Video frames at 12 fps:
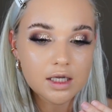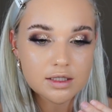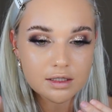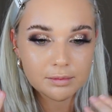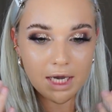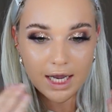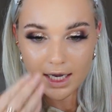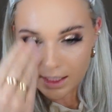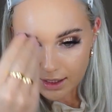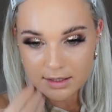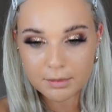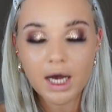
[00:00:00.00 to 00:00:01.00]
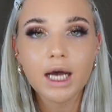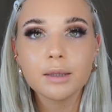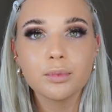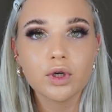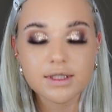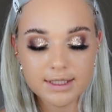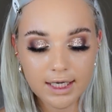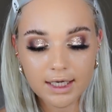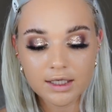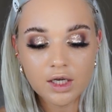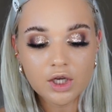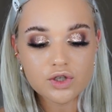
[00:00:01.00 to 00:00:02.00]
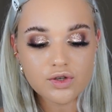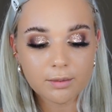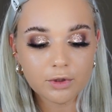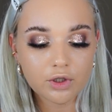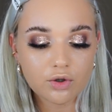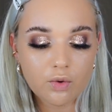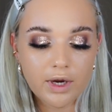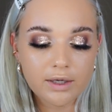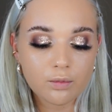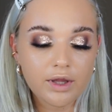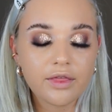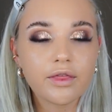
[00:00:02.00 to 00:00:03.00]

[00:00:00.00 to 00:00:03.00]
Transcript: under my eyes and my high points again. So I'm going to go in with